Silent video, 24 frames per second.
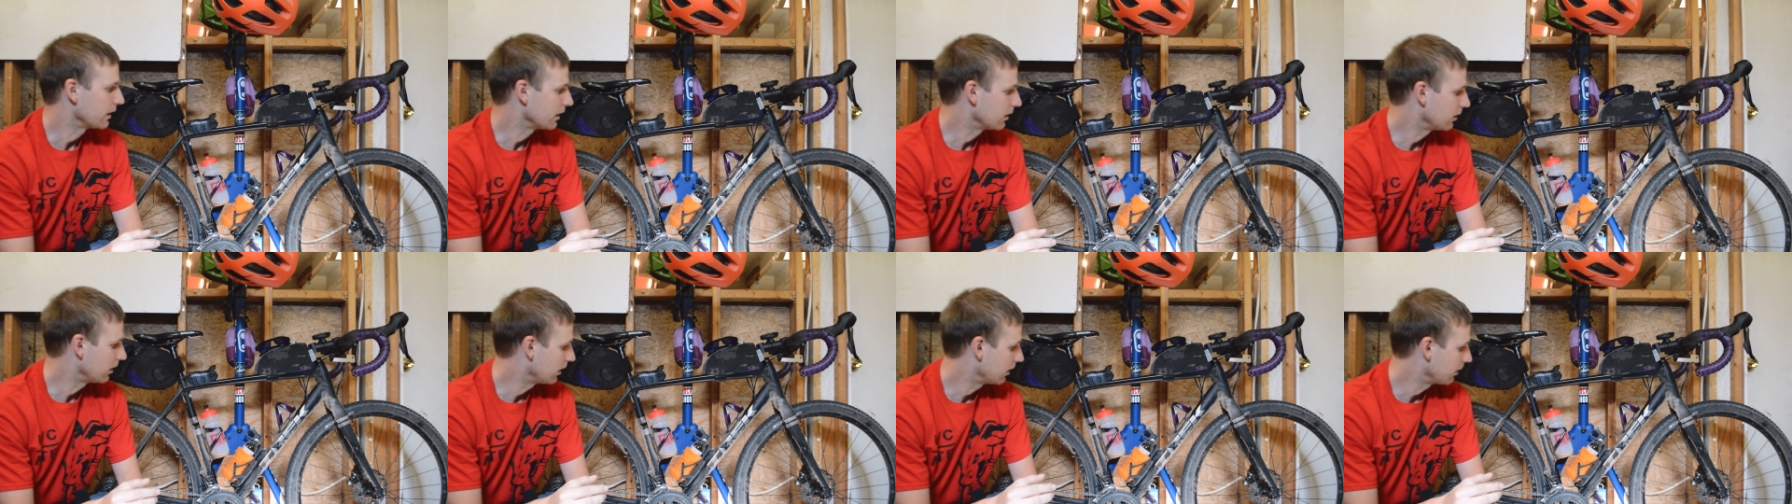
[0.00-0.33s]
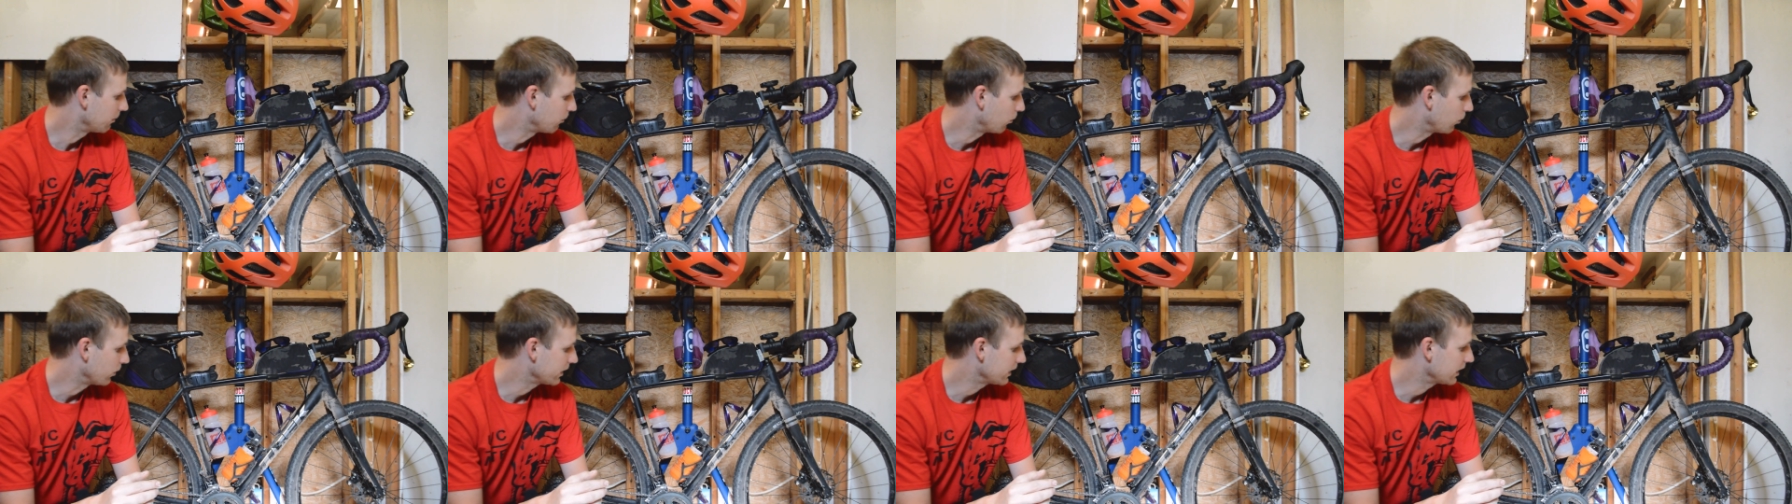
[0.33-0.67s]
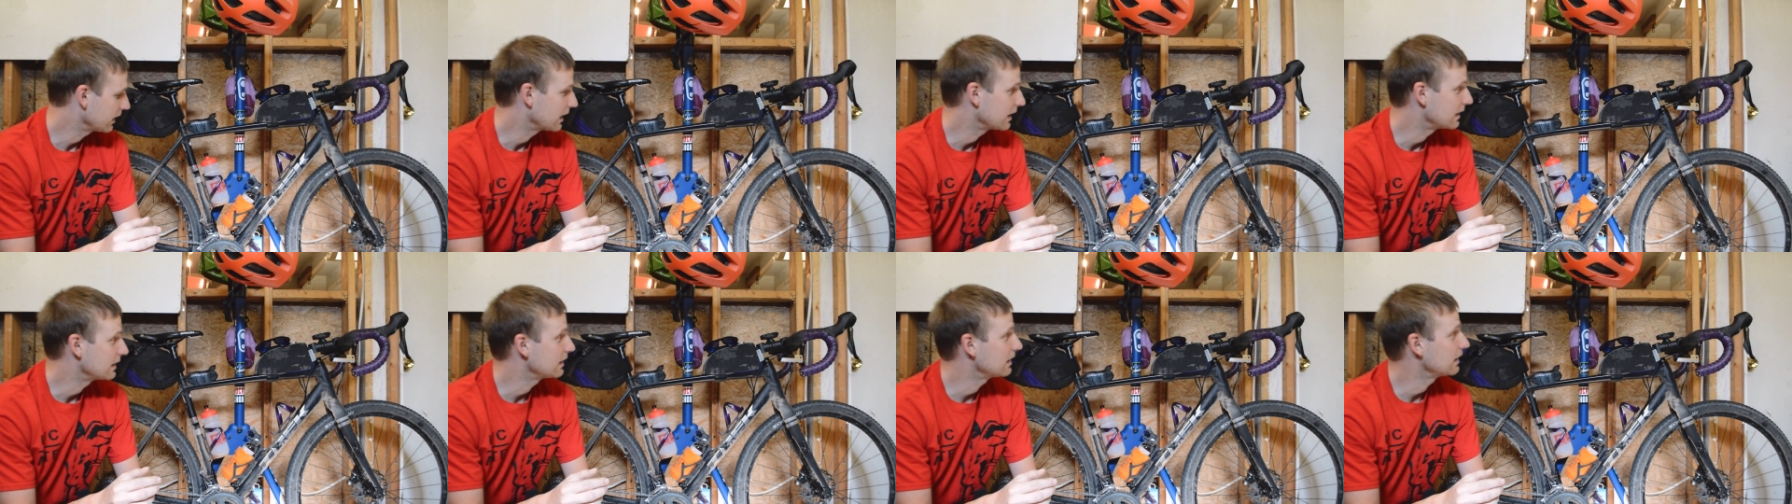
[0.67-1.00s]
Um, one
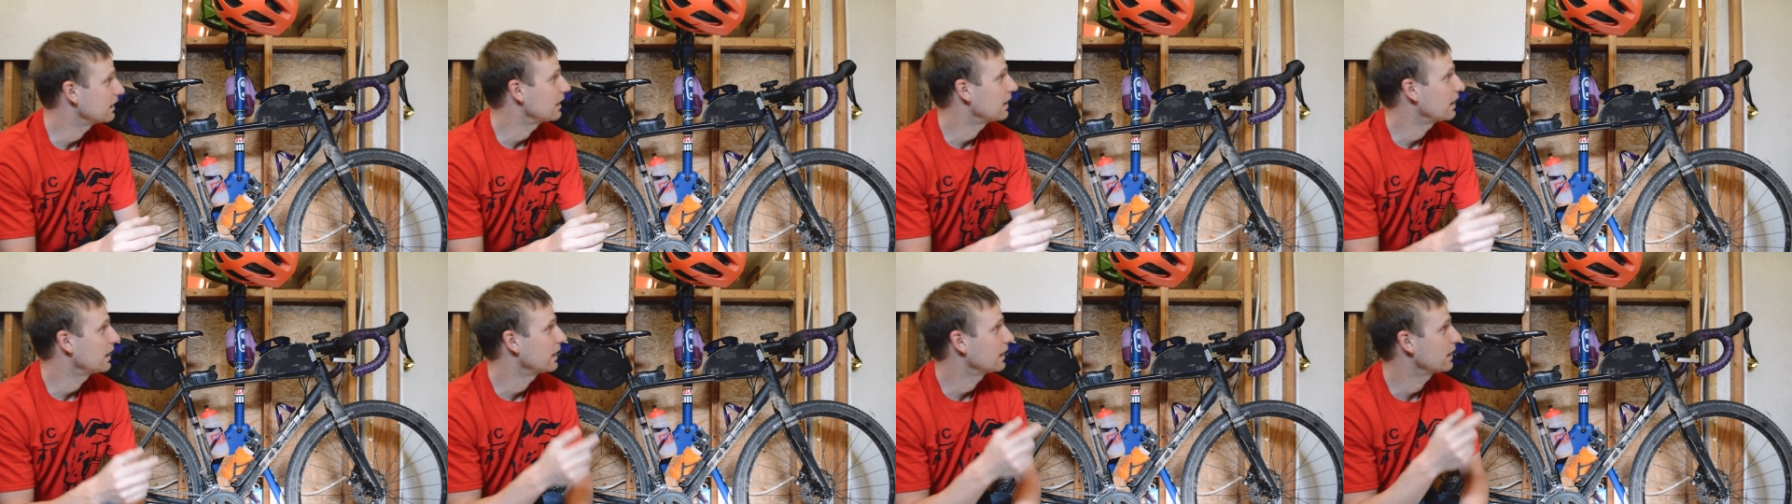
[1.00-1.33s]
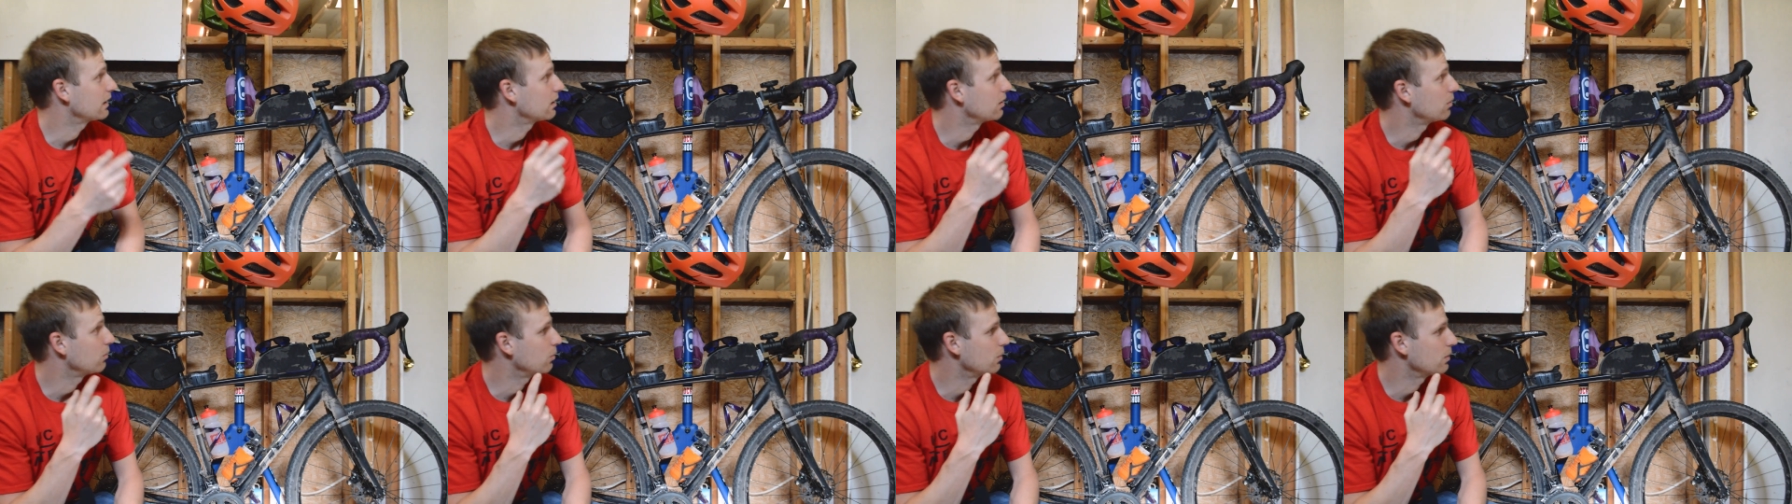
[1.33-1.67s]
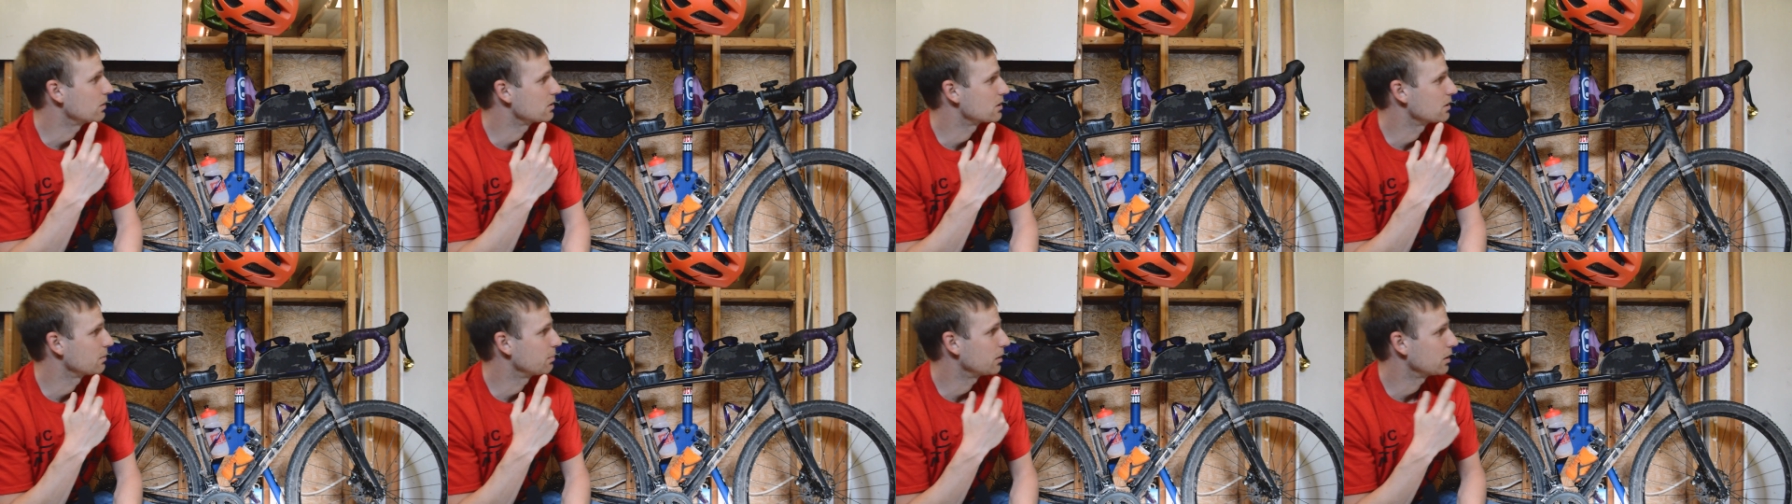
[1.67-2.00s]
thing I didn't like was the